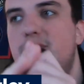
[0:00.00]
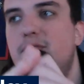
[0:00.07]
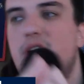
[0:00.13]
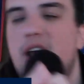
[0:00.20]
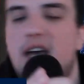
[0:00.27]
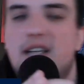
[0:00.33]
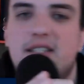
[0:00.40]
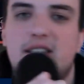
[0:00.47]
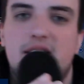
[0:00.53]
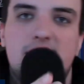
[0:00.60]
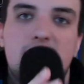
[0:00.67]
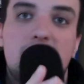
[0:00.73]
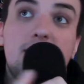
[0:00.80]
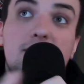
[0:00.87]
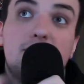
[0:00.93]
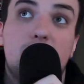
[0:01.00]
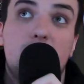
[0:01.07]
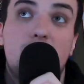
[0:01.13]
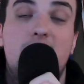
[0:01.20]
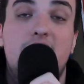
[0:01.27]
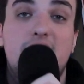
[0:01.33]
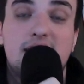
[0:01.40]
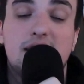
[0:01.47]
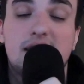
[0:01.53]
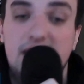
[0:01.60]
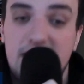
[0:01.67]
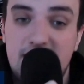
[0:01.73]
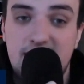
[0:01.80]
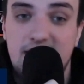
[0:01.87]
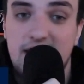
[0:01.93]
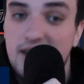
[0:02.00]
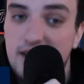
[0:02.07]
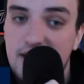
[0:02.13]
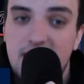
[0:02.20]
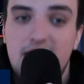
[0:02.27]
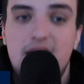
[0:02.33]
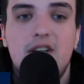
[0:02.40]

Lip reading: For your next listen,